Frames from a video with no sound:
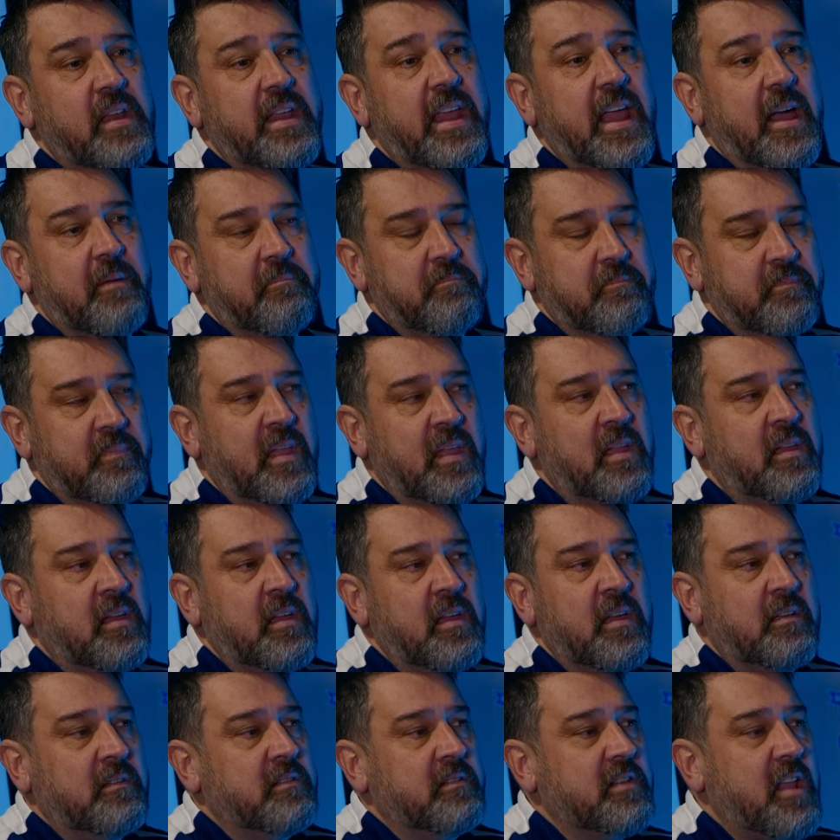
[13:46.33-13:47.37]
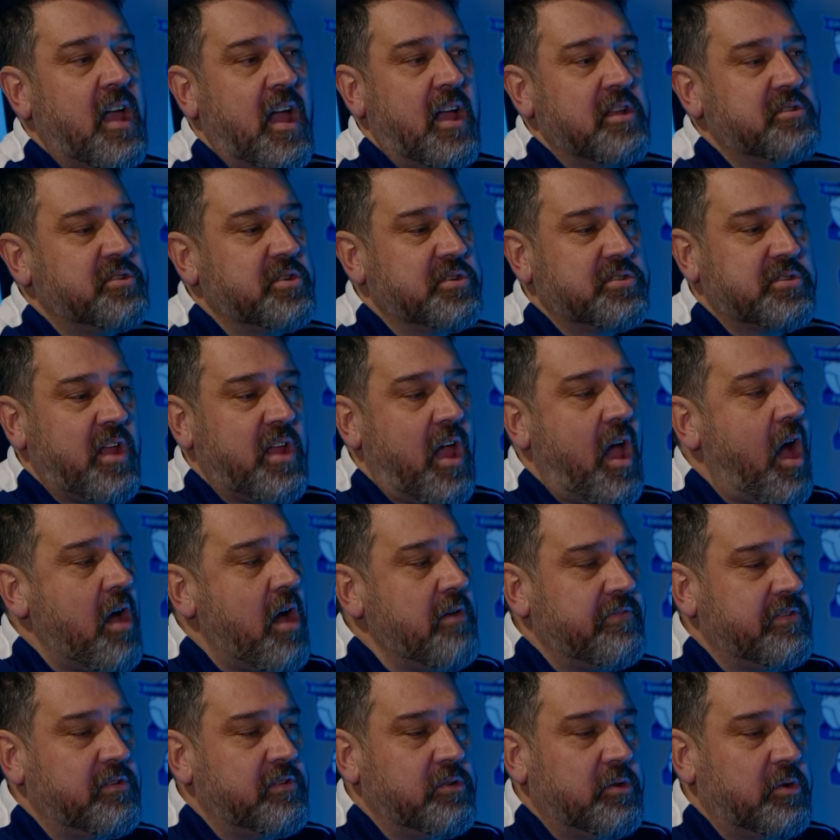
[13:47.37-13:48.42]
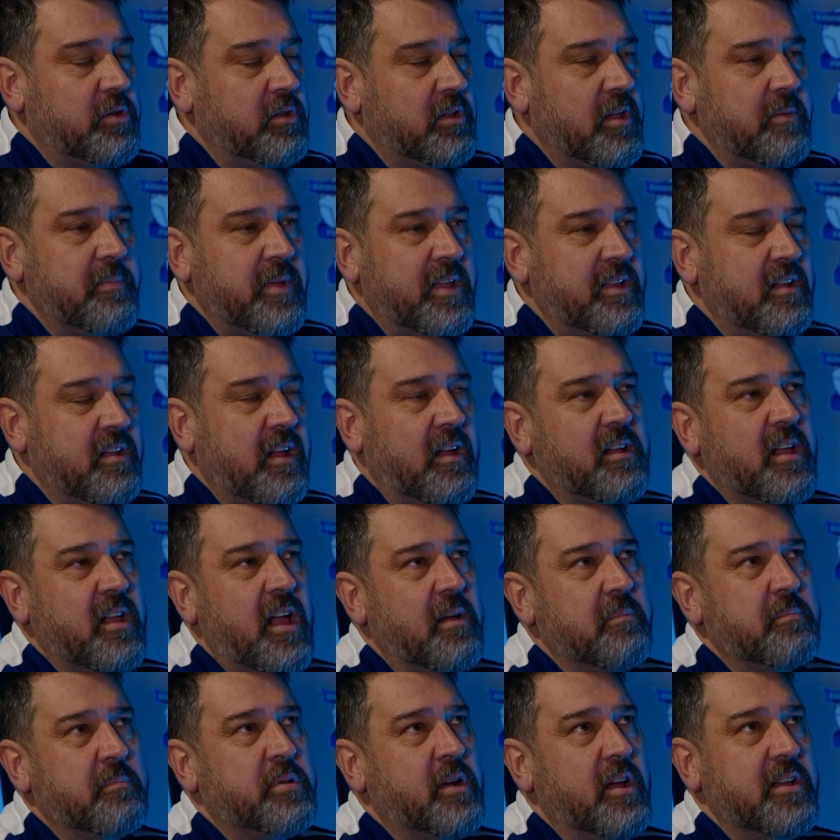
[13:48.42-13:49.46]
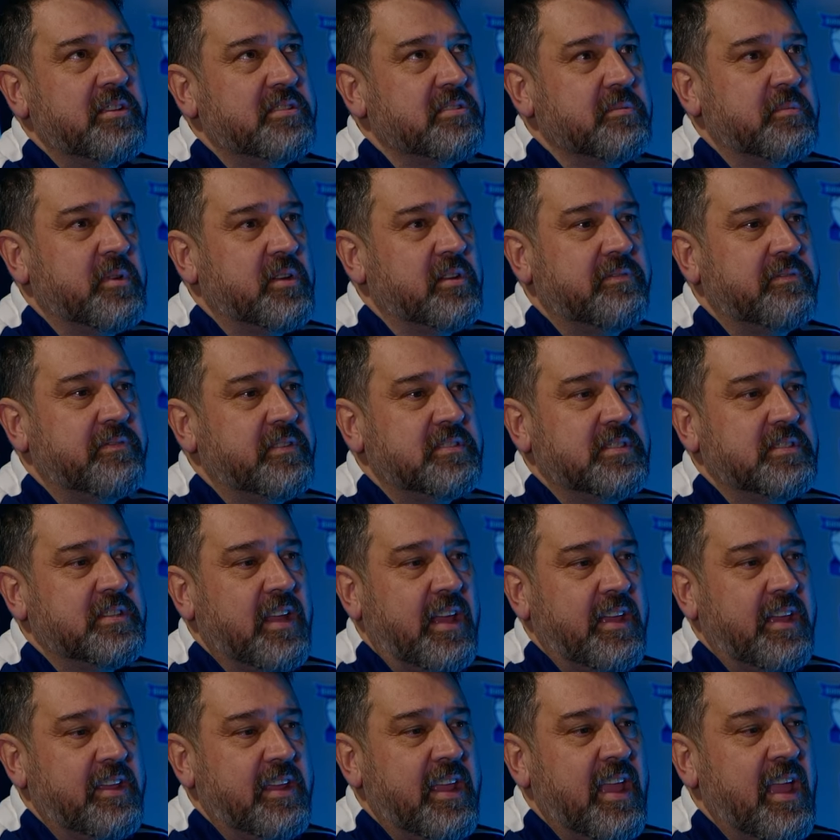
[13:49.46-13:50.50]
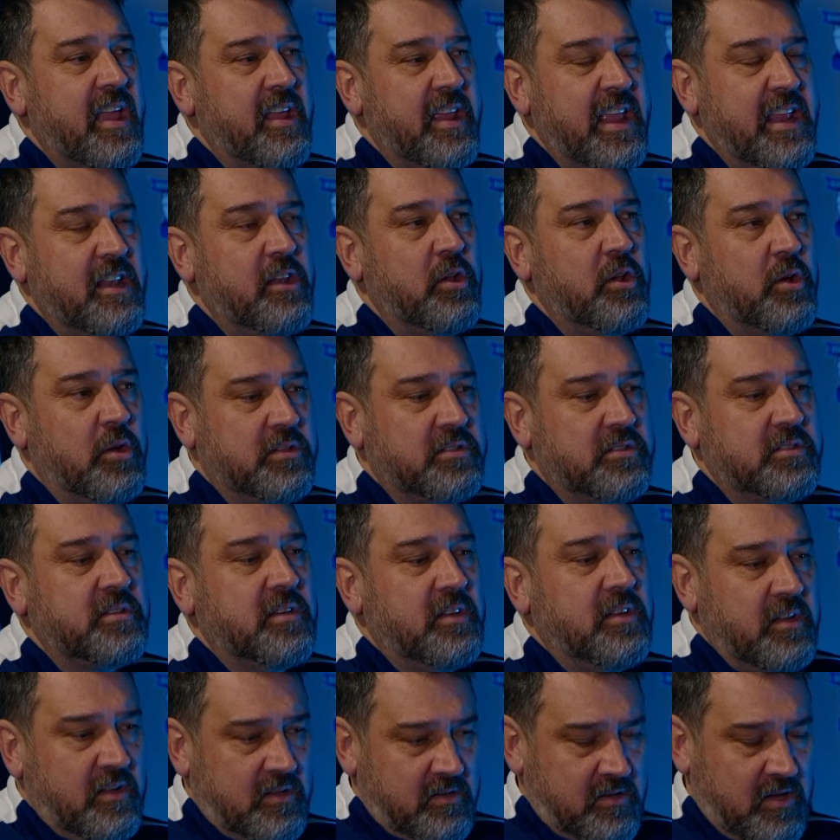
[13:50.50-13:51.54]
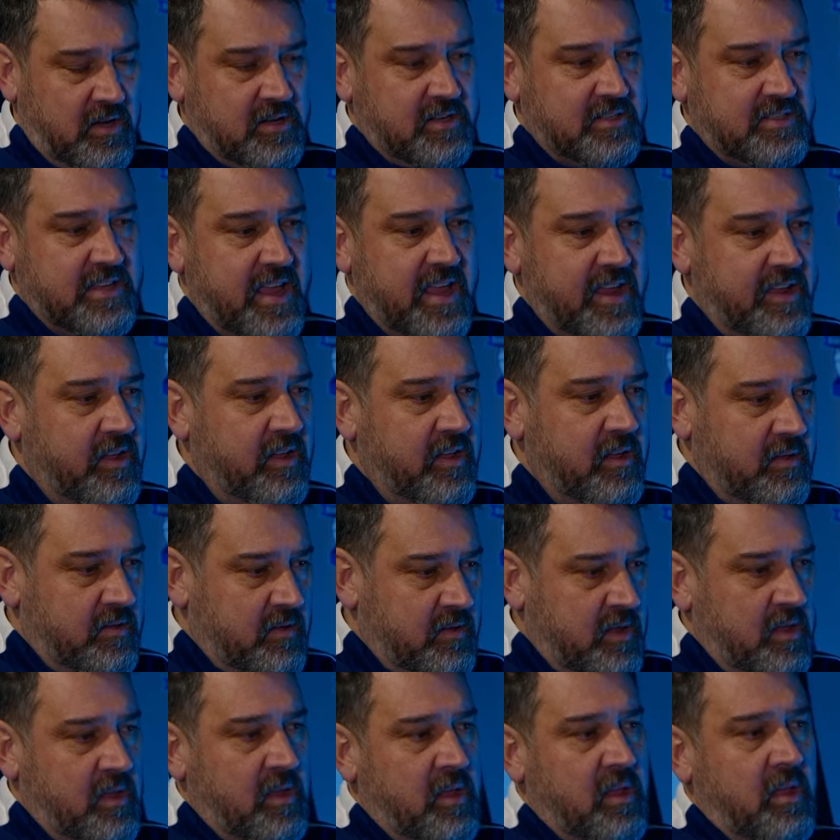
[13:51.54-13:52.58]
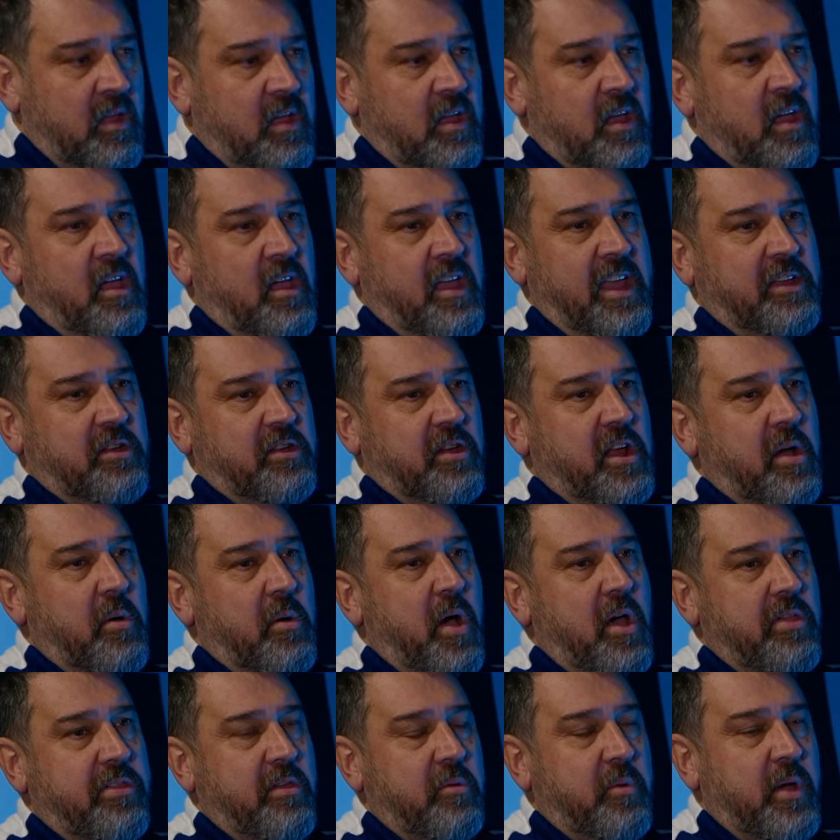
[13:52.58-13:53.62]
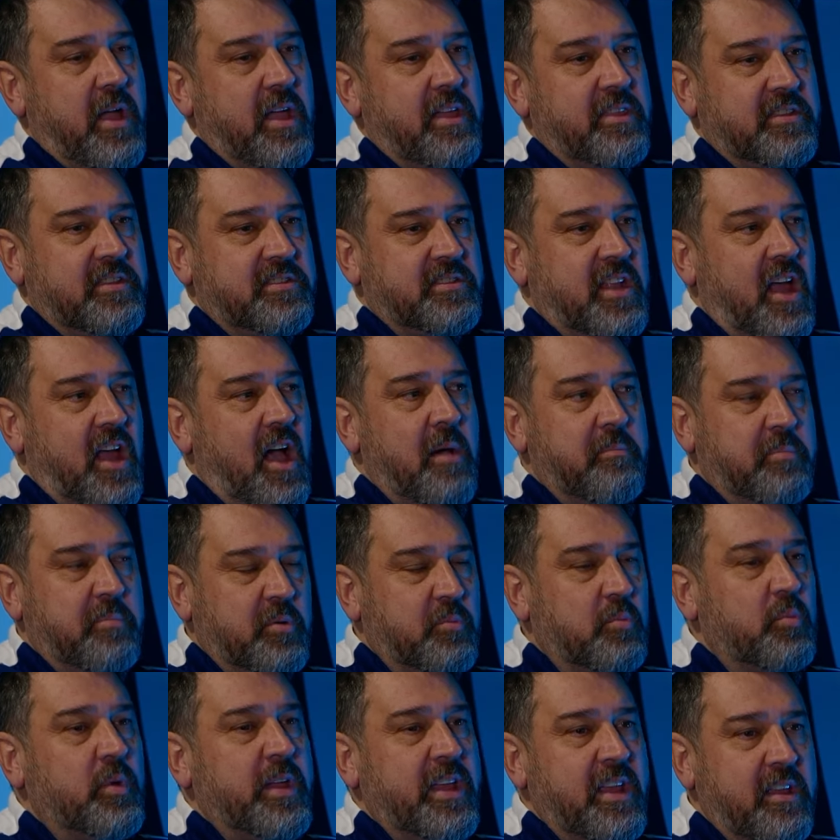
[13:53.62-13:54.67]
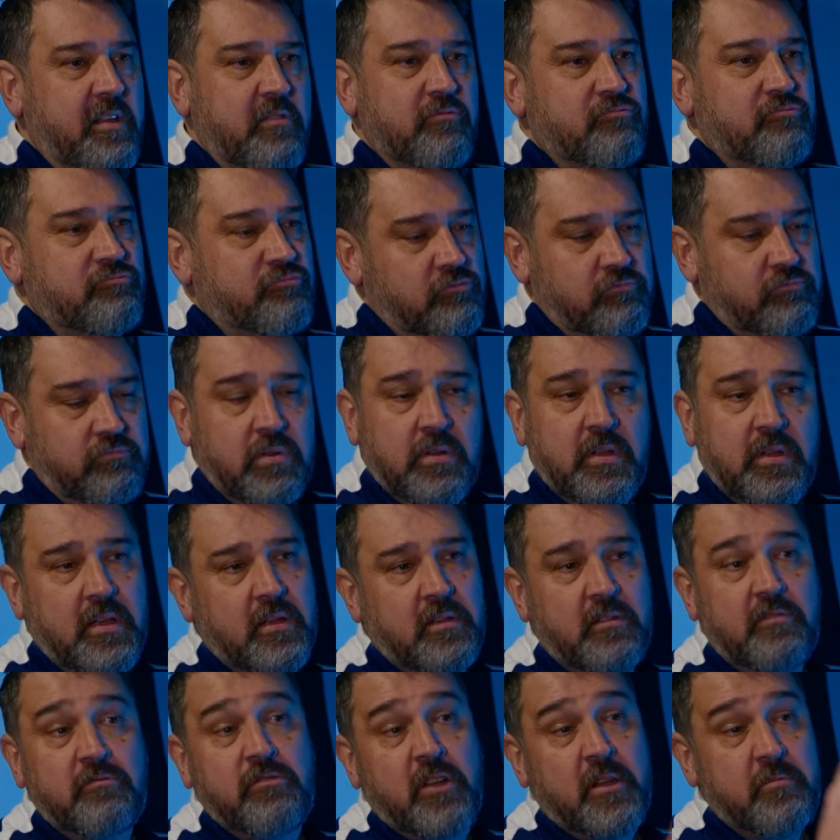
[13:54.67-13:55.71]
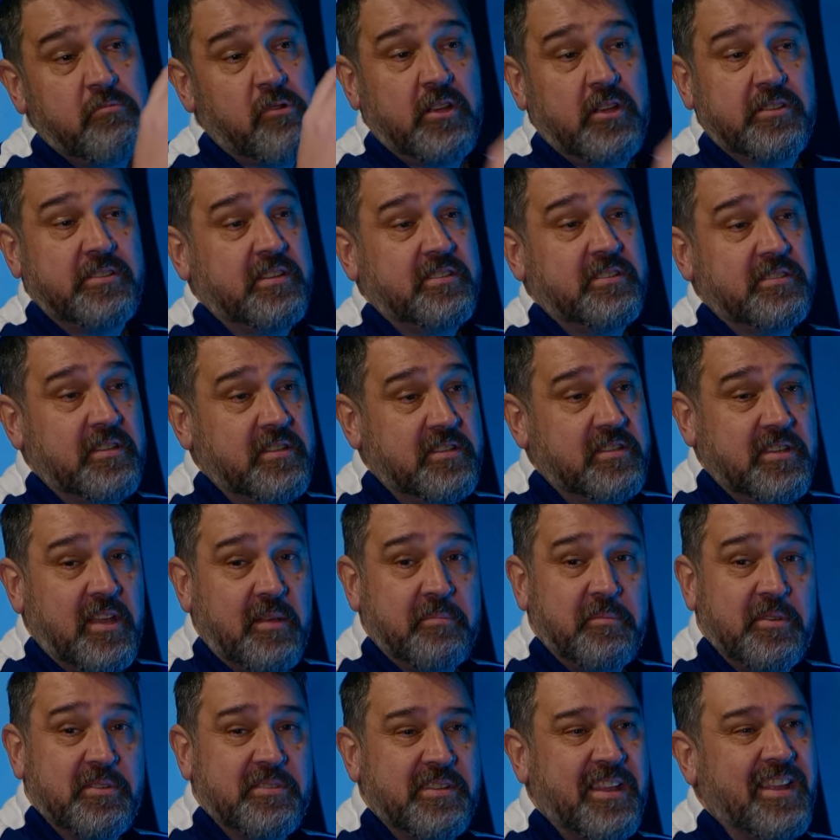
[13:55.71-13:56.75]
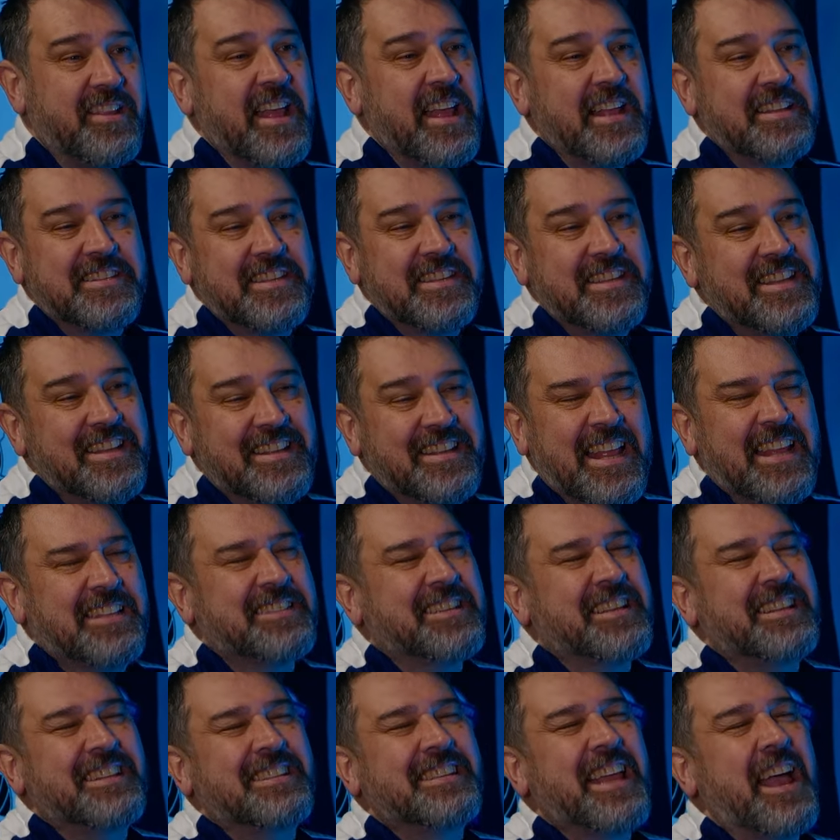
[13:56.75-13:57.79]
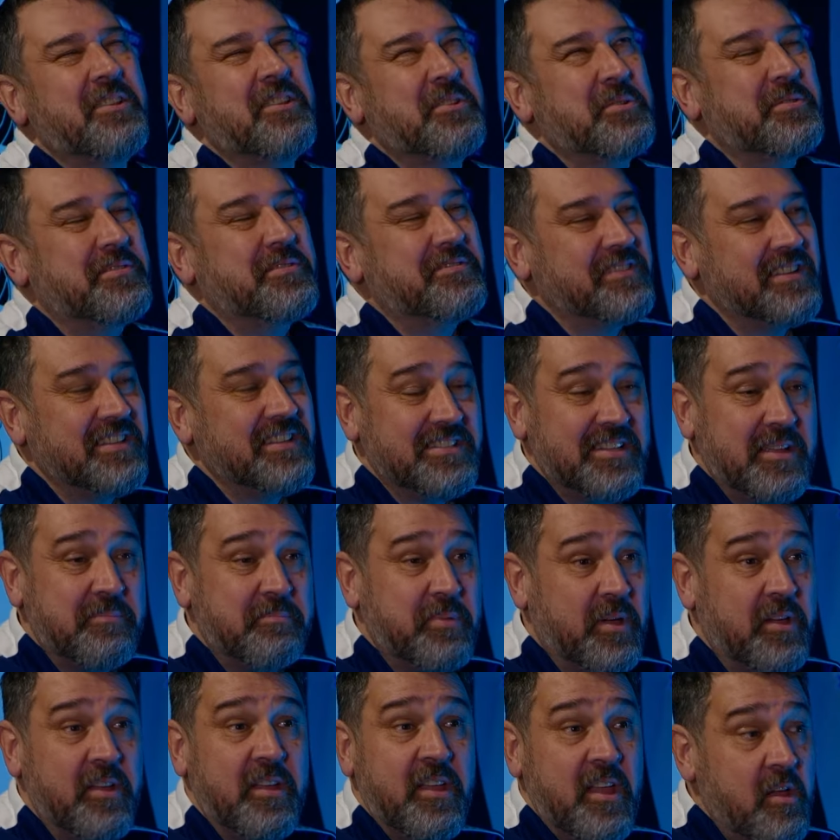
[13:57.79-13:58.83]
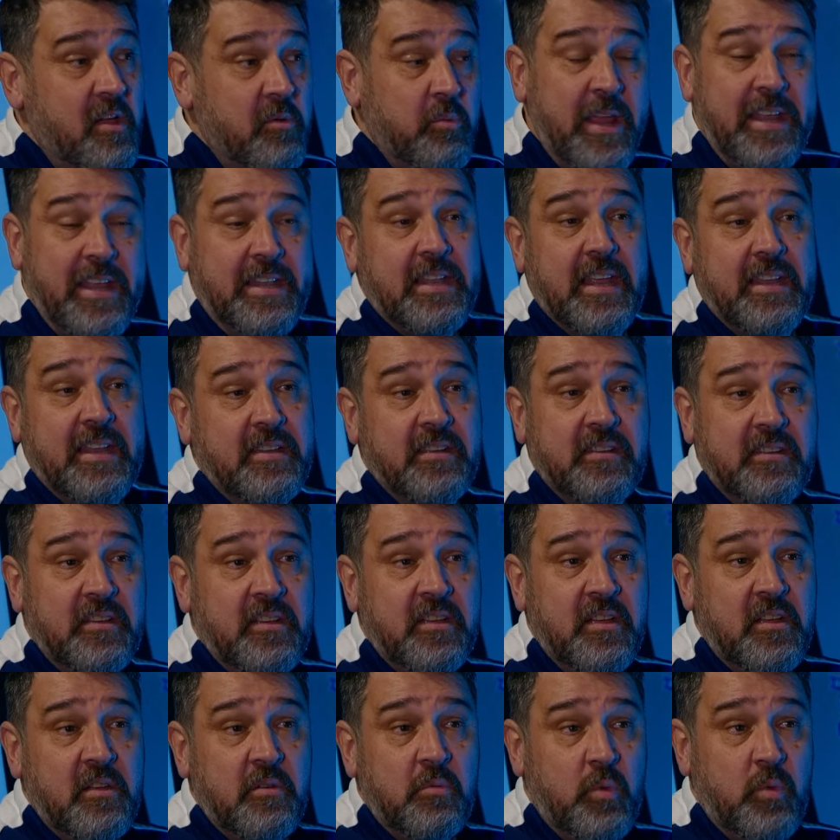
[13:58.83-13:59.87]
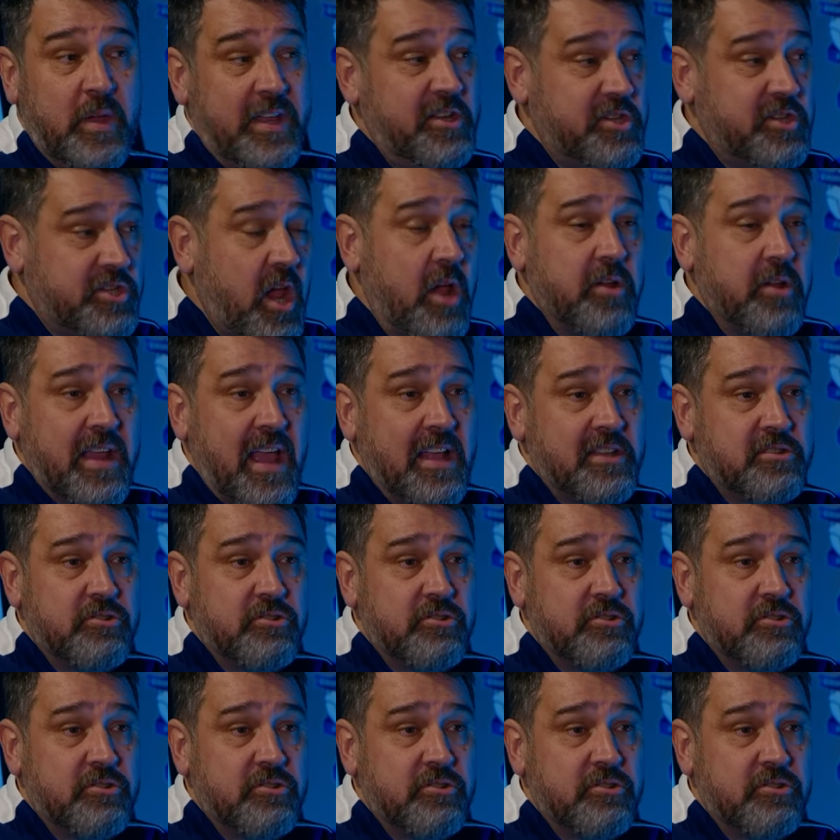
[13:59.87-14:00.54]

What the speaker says: Yeah. No, just overall, I mean, I can't praise them enough for today. Yeah, it looked, like I say, it could go either way at the start, but cream rises to the top, doesn't it? That's going to sound awful, isn't it? But it did. We showed our